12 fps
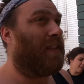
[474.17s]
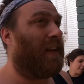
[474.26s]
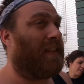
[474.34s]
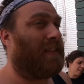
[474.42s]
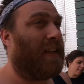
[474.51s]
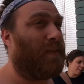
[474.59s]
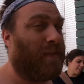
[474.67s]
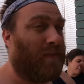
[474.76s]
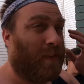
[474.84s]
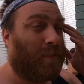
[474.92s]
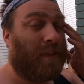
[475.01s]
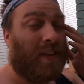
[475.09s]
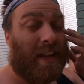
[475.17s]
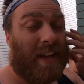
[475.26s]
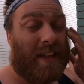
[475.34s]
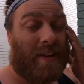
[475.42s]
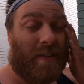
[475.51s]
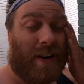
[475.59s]
the last thing we film
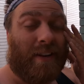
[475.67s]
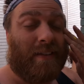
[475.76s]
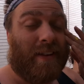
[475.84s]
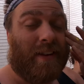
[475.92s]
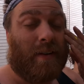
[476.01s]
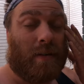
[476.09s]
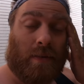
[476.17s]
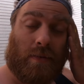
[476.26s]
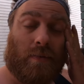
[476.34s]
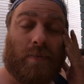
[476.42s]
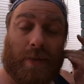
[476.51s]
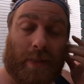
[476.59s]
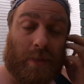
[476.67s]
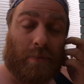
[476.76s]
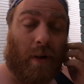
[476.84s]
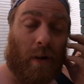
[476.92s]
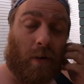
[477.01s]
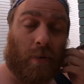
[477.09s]
today, though I don't know. But
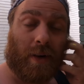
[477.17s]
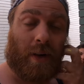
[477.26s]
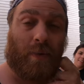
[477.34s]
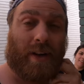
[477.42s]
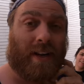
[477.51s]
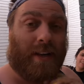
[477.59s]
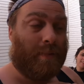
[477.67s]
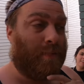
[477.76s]
tomorrow we're gonna wake